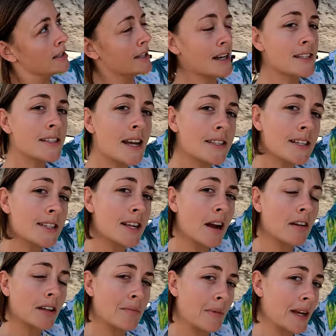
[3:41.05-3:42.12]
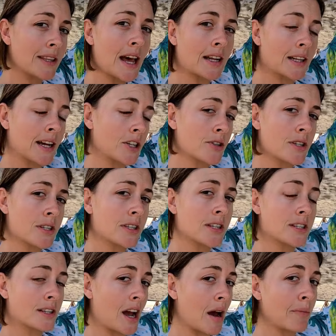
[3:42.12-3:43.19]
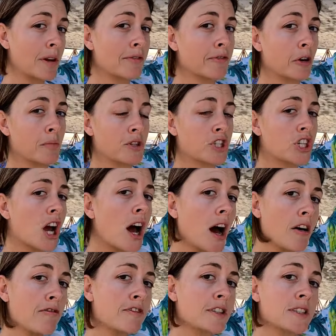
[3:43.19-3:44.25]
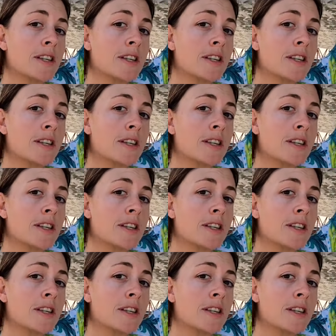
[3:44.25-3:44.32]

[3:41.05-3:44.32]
doesn't necessarily mean that electricity is coming from chuffed.